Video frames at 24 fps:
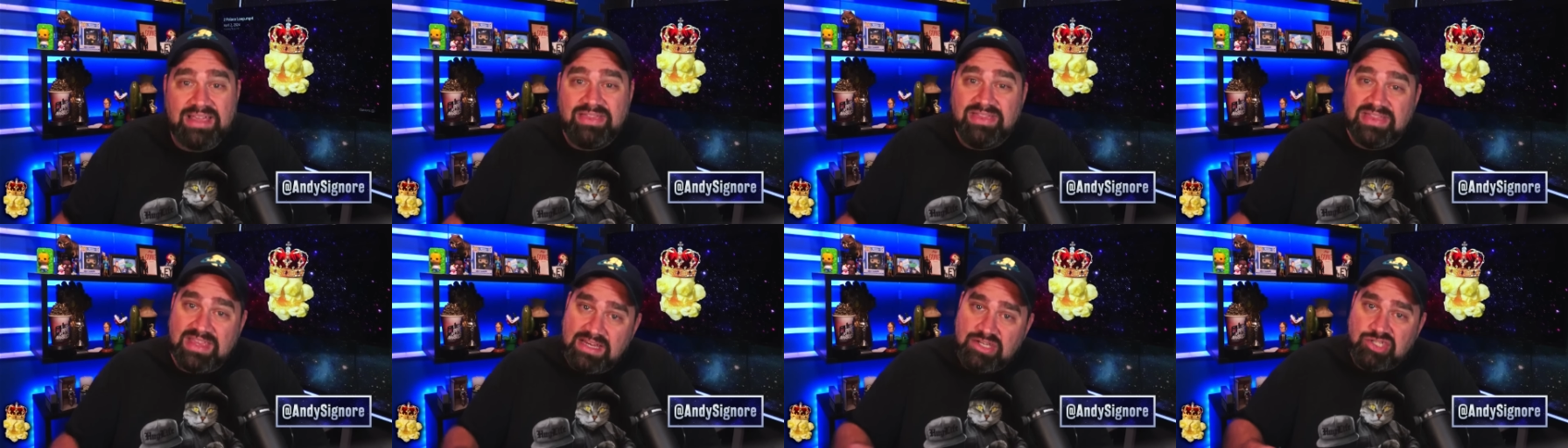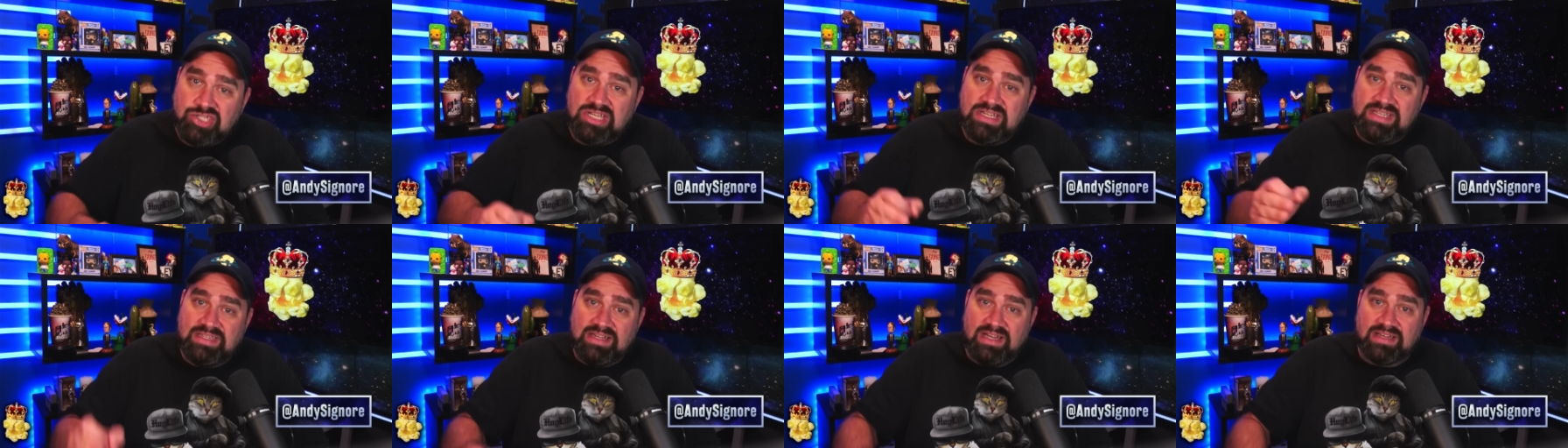I think
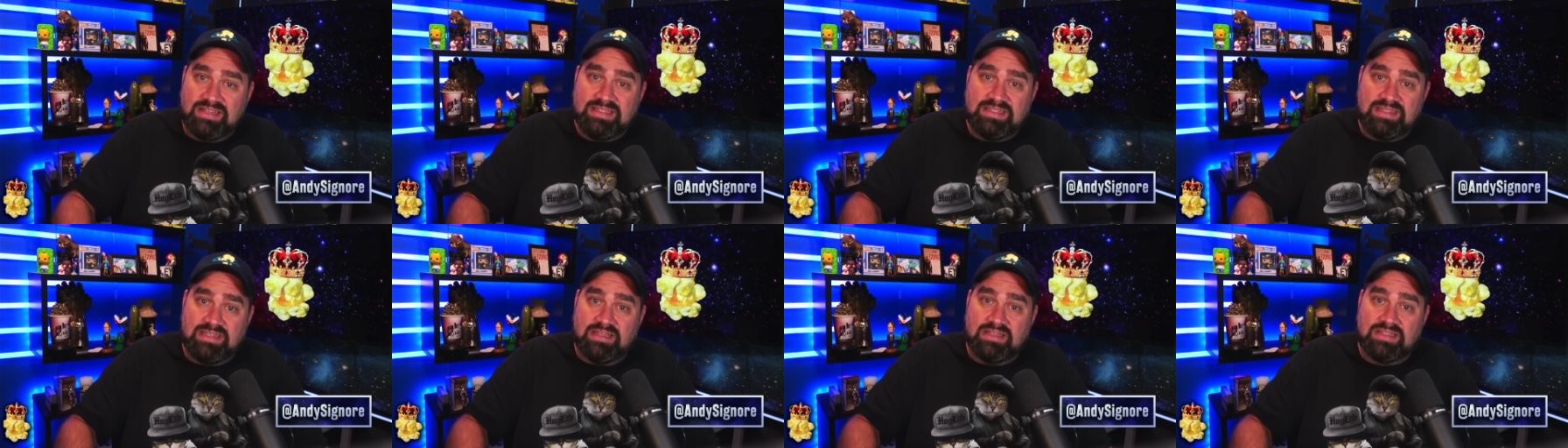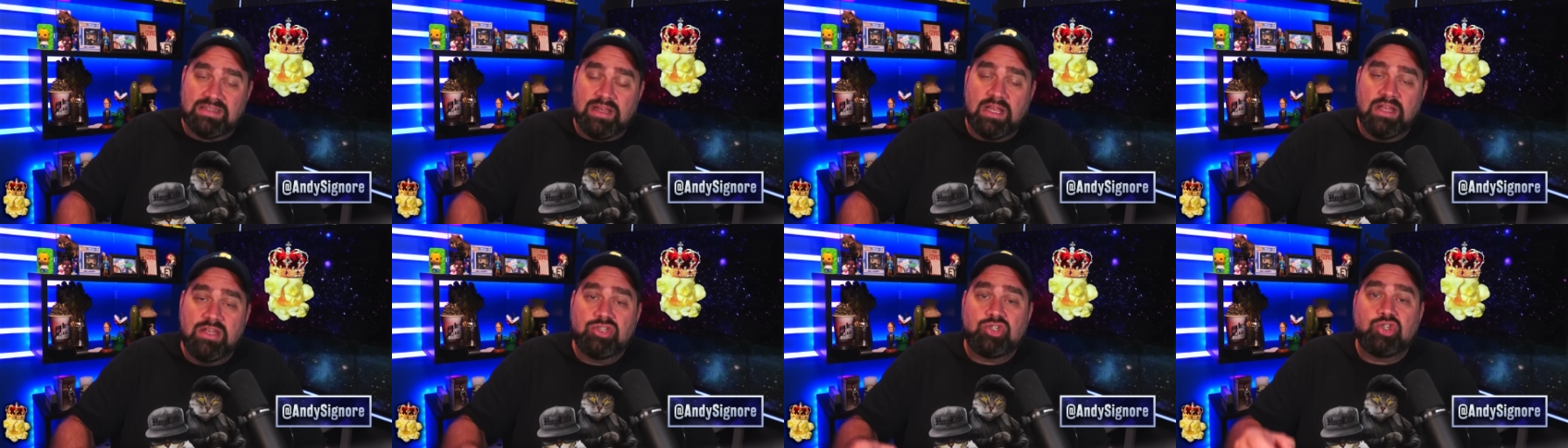she does
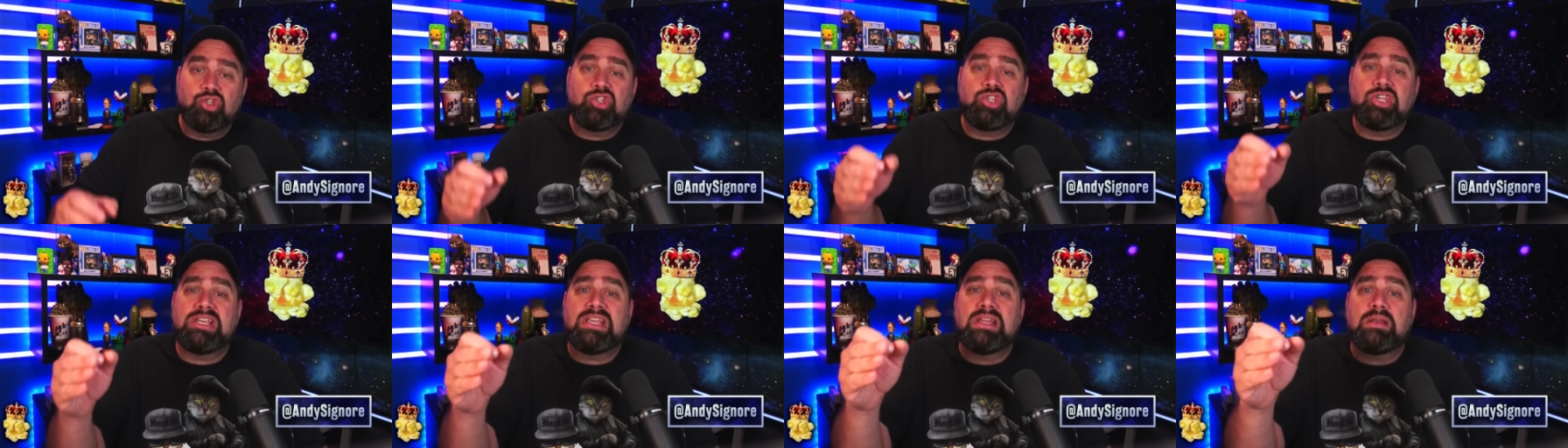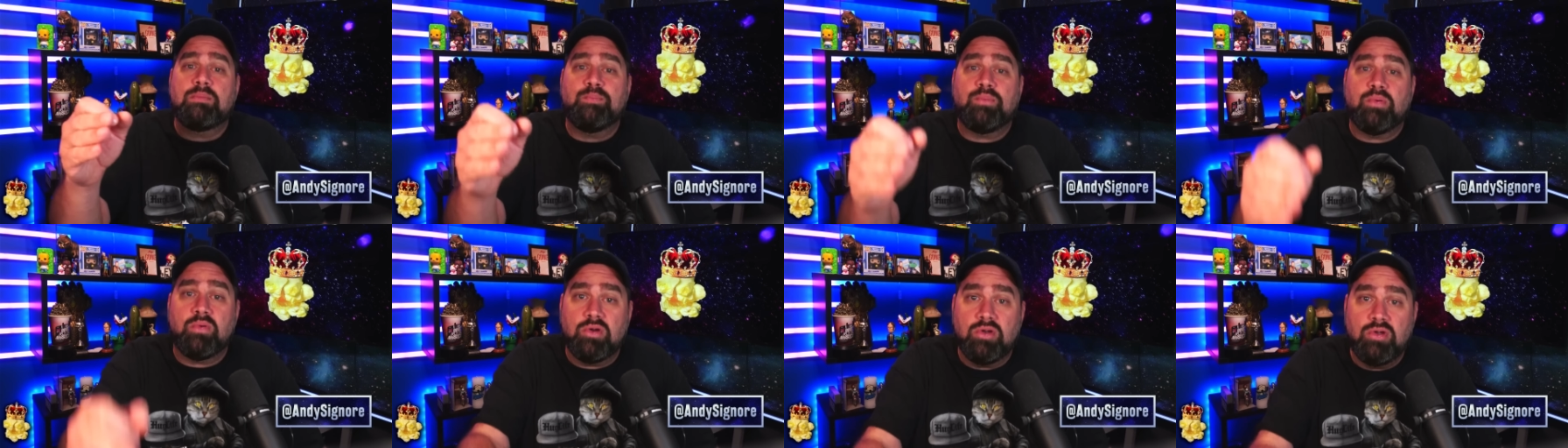this so she
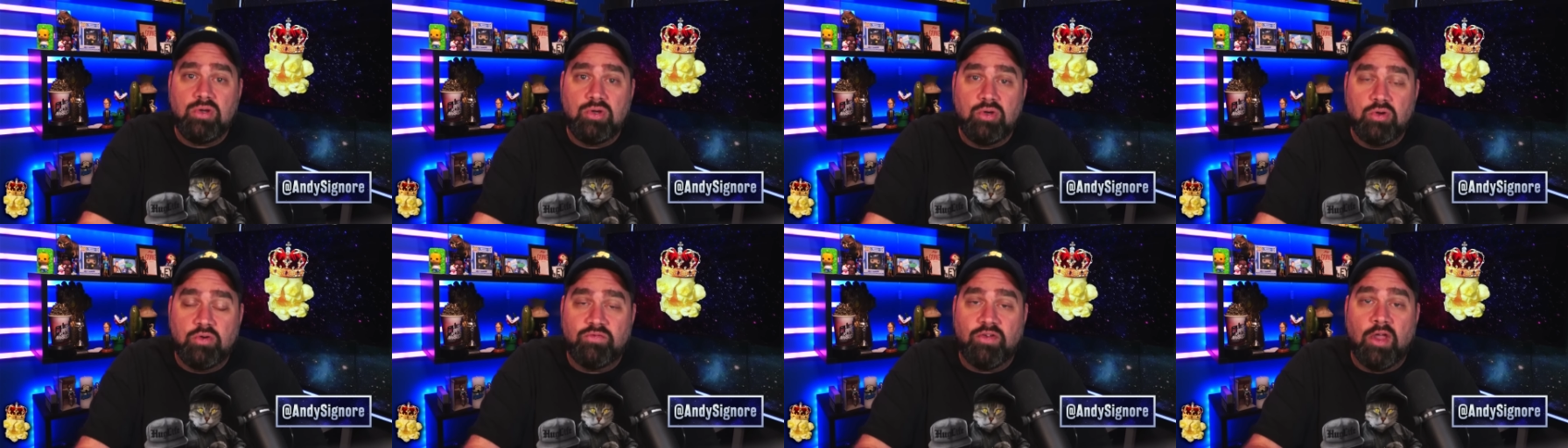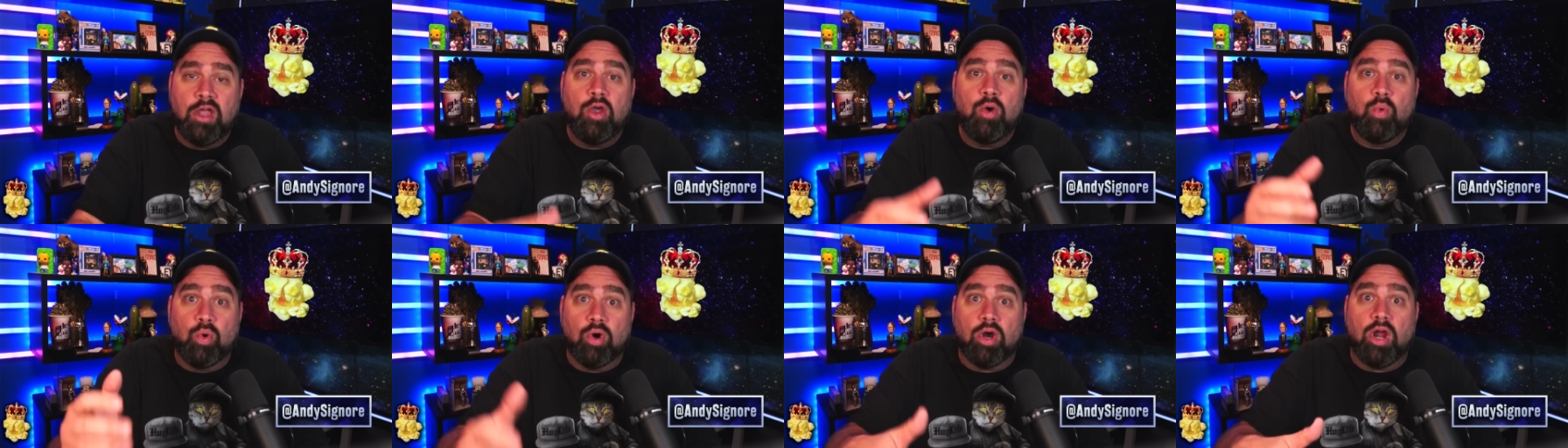can prove
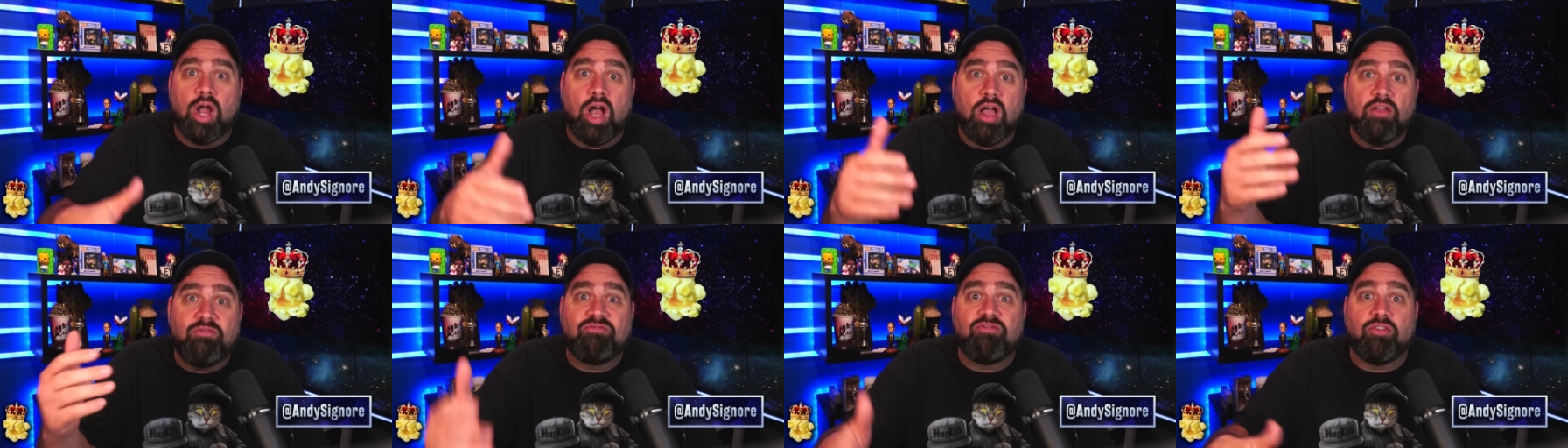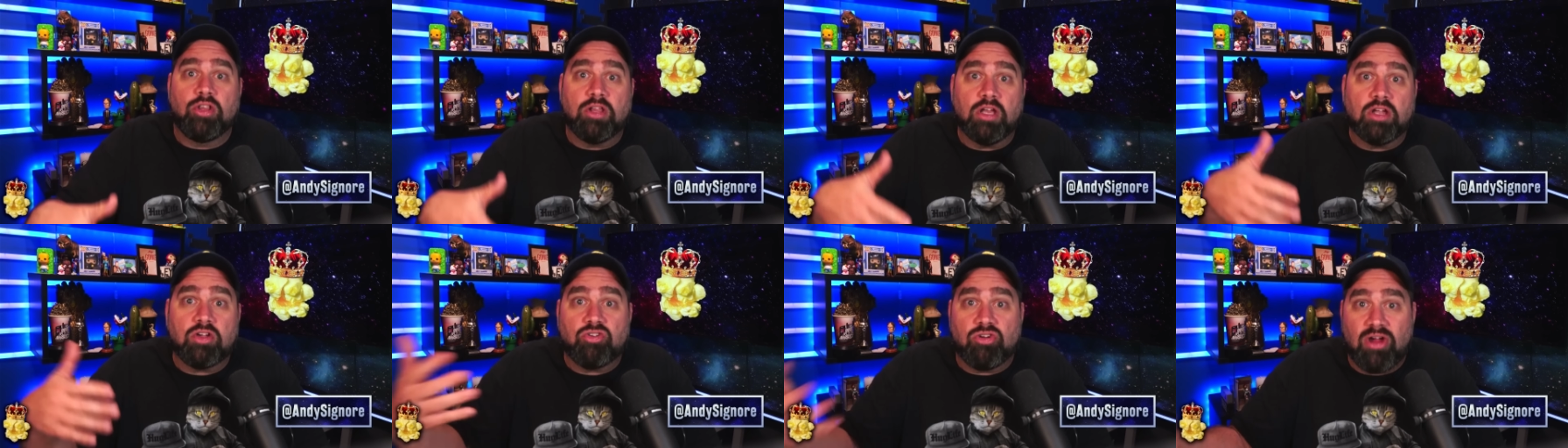we're all
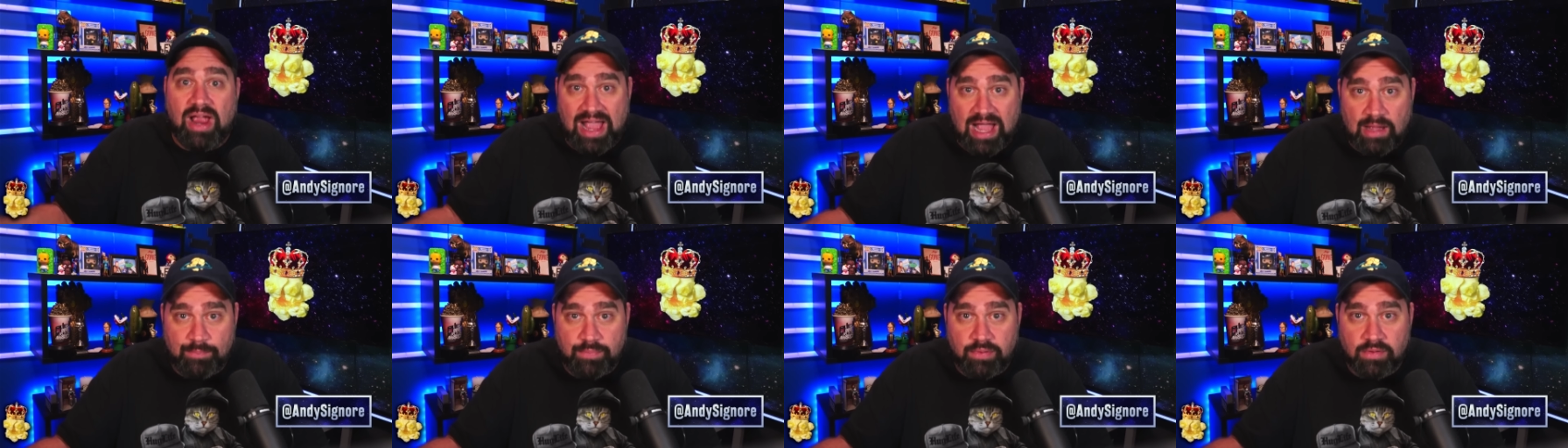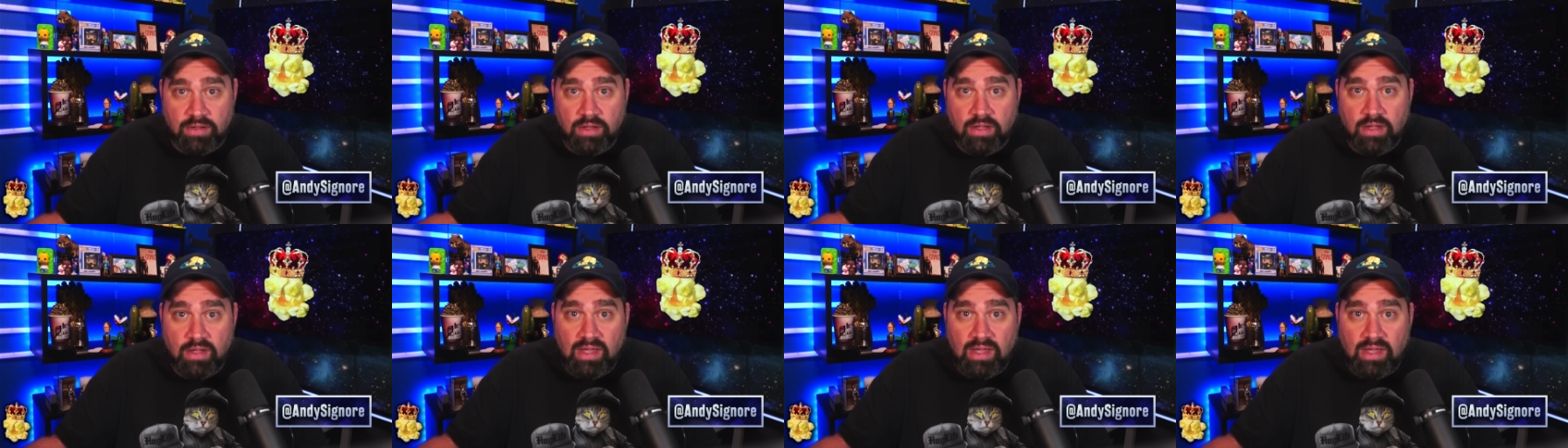full of crap.